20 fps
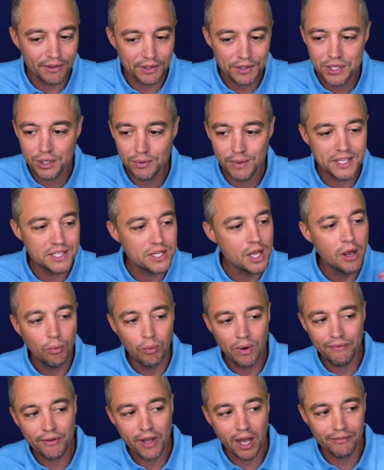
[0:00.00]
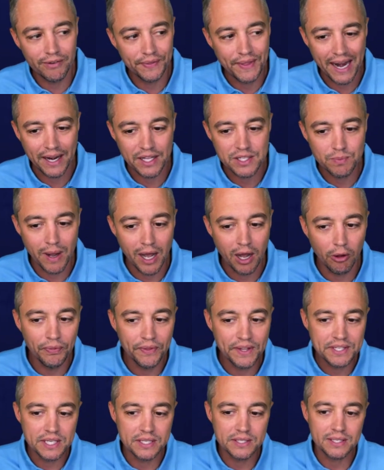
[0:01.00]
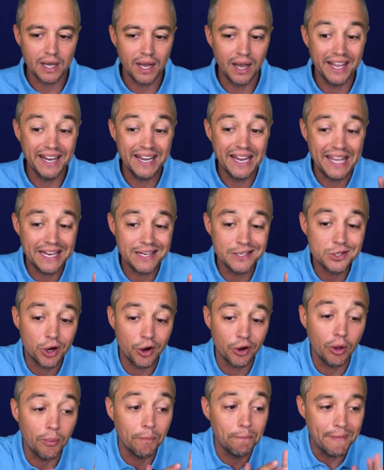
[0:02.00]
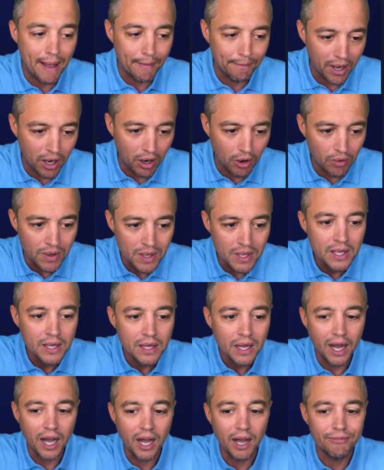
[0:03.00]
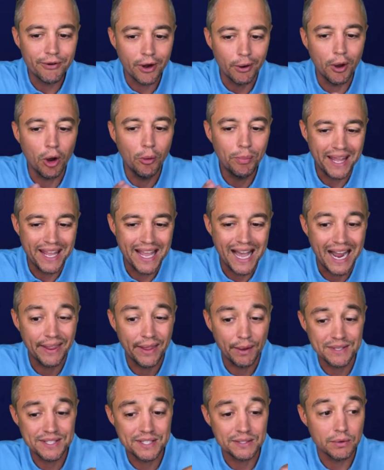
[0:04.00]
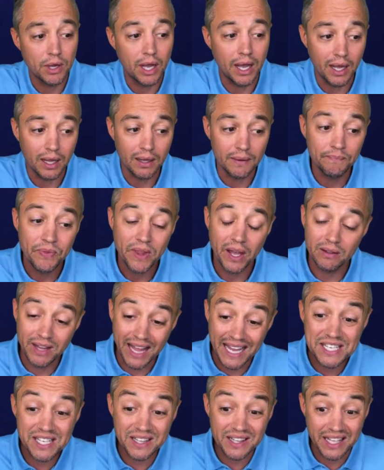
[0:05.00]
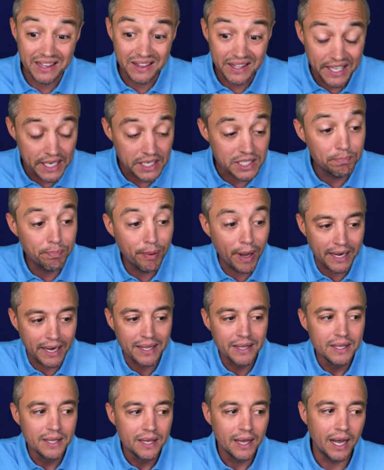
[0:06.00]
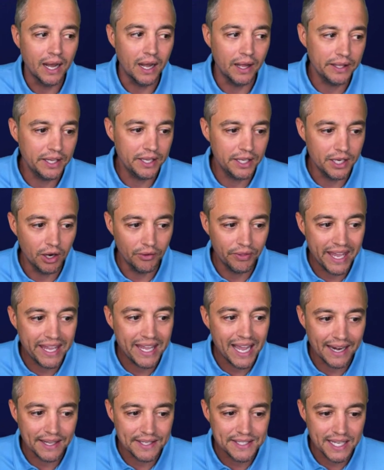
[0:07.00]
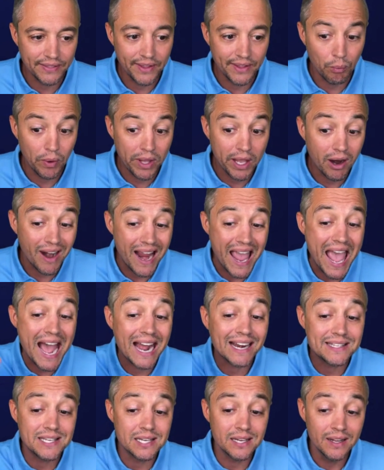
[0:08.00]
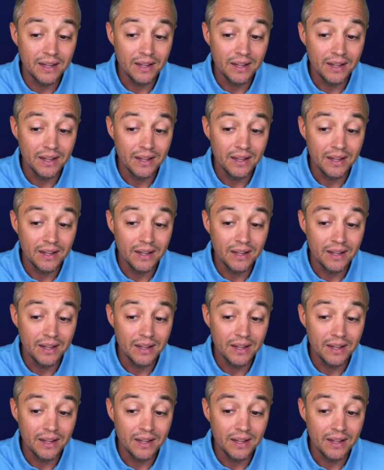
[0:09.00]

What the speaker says: two is, we've covered that as well. This is an internal memo from OpenAI that was allegedly leaked, but you know, they kind of said that we are at